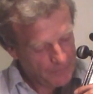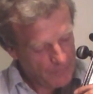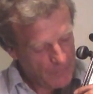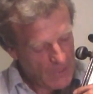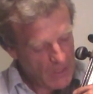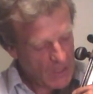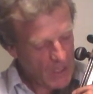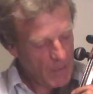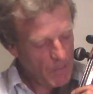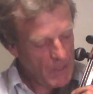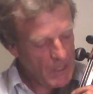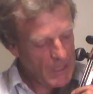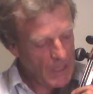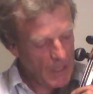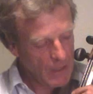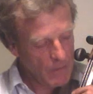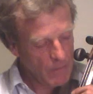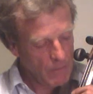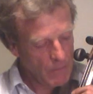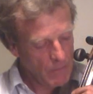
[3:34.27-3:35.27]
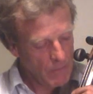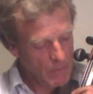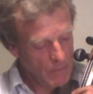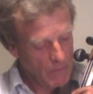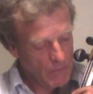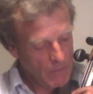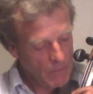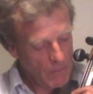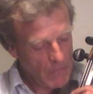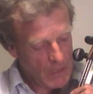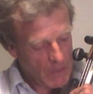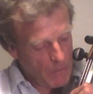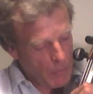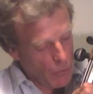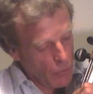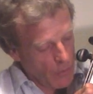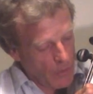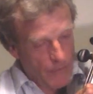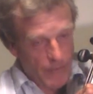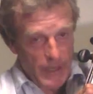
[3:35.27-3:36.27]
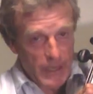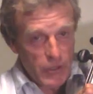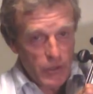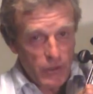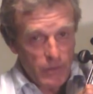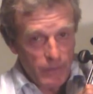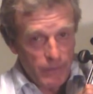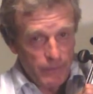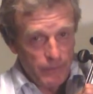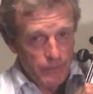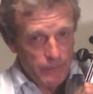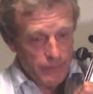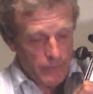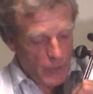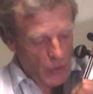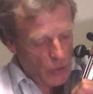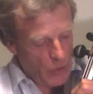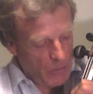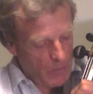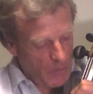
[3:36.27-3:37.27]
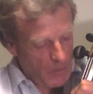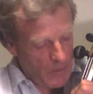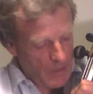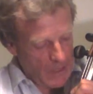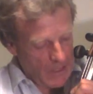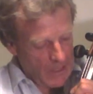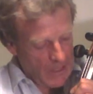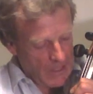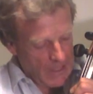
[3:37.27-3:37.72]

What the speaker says: This can be done in poorer fashion, presumably,